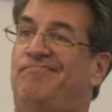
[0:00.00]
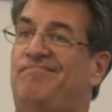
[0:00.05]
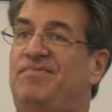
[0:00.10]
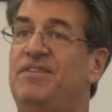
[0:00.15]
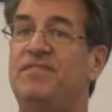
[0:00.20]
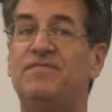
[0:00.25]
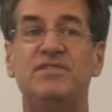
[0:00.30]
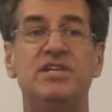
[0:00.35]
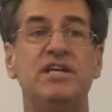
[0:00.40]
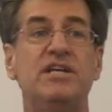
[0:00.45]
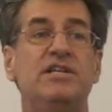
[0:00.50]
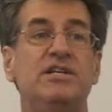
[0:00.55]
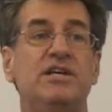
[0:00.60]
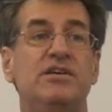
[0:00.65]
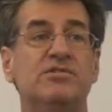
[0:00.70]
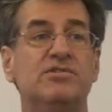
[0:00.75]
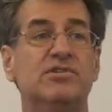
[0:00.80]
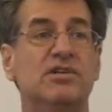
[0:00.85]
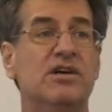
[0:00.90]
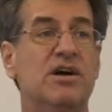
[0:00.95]
15
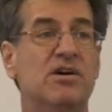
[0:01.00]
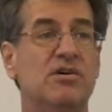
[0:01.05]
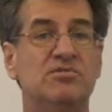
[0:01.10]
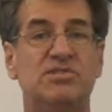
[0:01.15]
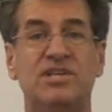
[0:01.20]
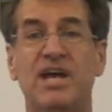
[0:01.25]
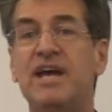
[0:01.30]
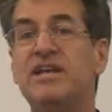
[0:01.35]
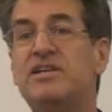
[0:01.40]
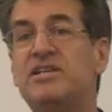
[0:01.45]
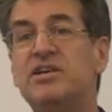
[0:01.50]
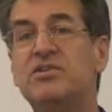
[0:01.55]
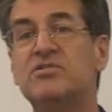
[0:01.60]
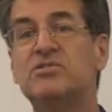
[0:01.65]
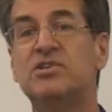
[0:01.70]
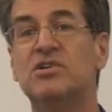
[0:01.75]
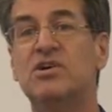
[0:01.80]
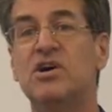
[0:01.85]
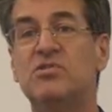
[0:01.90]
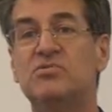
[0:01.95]
years ago, 10
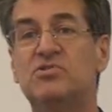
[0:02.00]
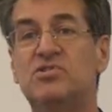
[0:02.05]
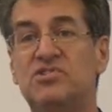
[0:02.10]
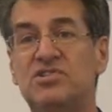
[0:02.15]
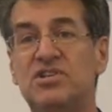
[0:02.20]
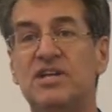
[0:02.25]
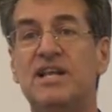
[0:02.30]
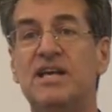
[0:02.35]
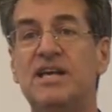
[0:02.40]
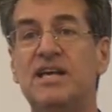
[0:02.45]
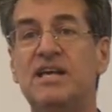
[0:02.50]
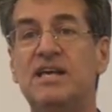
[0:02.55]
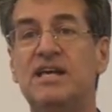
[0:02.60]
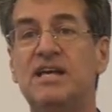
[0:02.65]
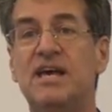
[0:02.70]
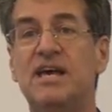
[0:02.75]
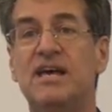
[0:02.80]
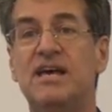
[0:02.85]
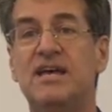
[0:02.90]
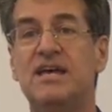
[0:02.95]
years ago,
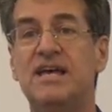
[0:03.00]
sitting